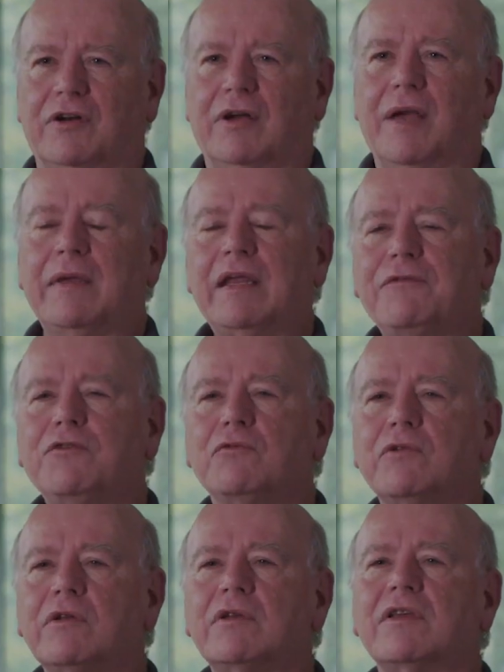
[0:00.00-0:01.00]
I mean, if you
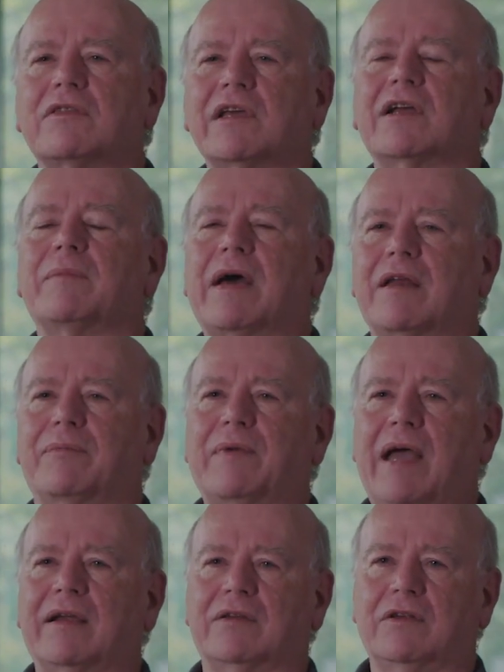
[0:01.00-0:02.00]
really think about it,
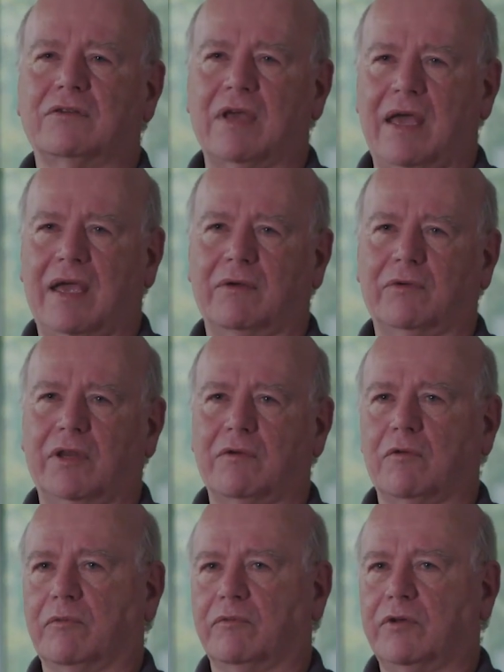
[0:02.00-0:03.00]
back in the day when they
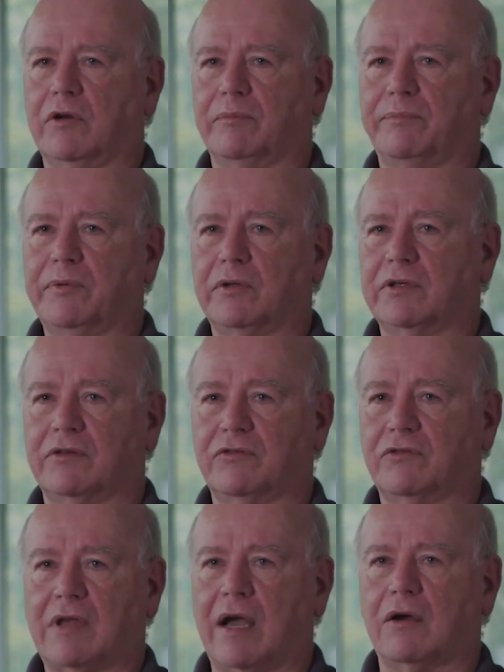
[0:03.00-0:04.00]
were, building
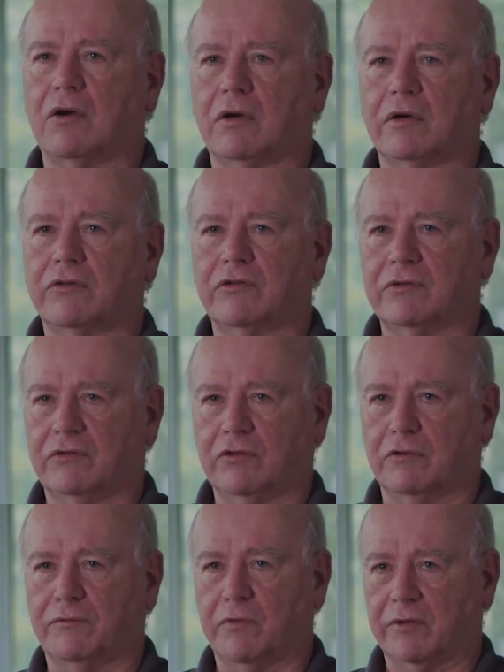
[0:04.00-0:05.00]
stock cars and
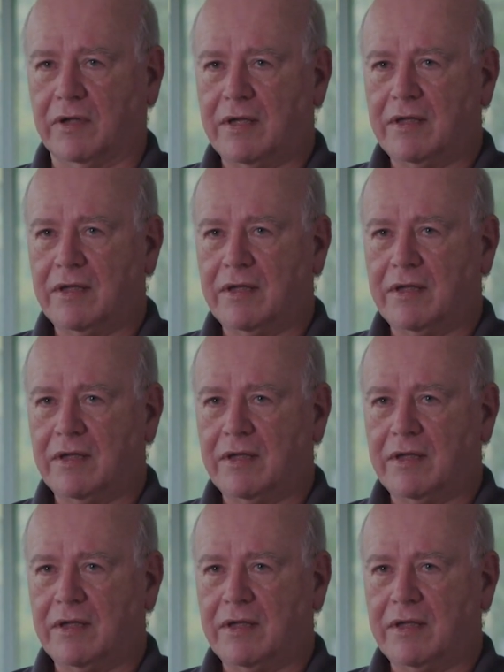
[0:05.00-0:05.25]
so forth,